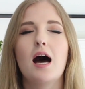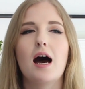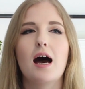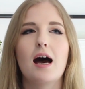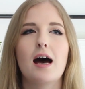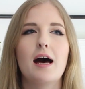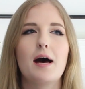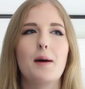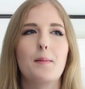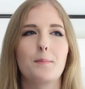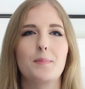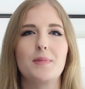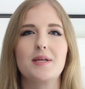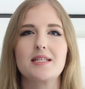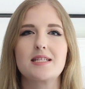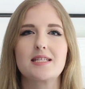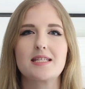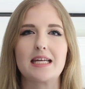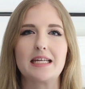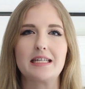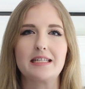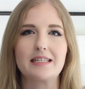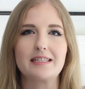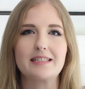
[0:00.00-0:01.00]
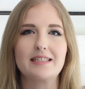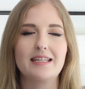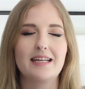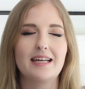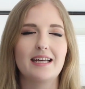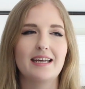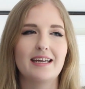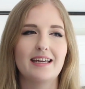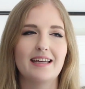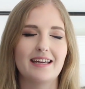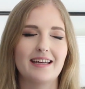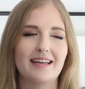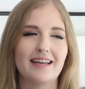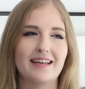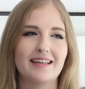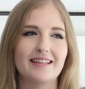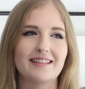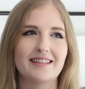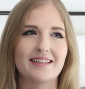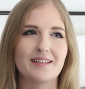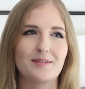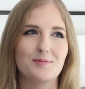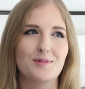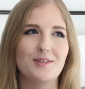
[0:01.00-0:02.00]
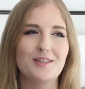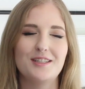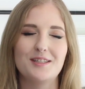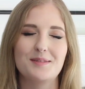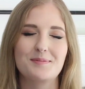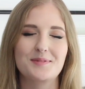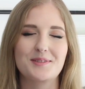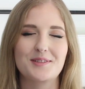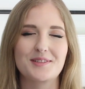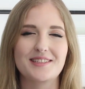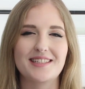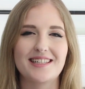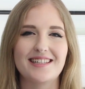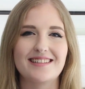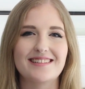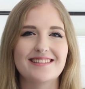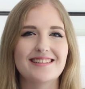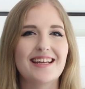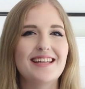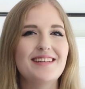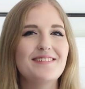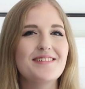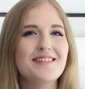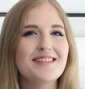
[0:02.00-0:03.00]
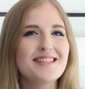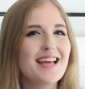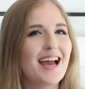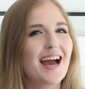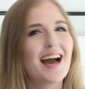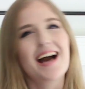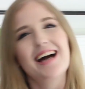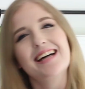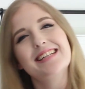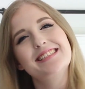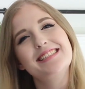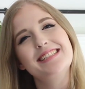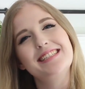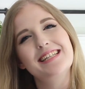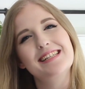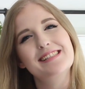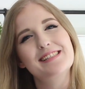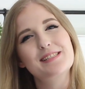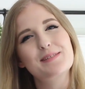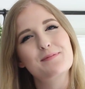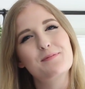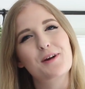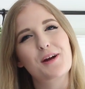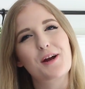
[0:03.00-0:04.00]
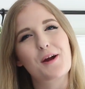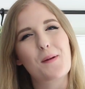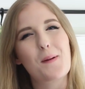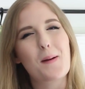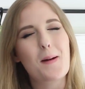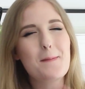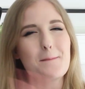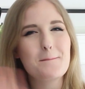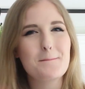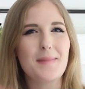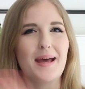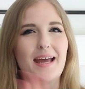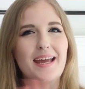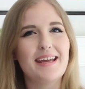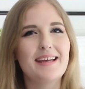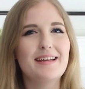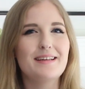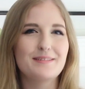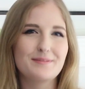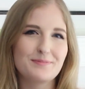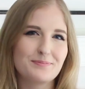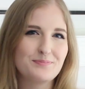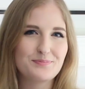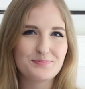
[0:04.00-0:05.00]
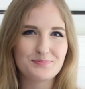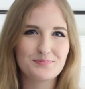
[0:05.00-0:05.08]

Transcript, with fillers: Um, it's Sunday today, and I'm oh, so excited. Anyways, yeah, I'll see you guys tomorrow. Bye!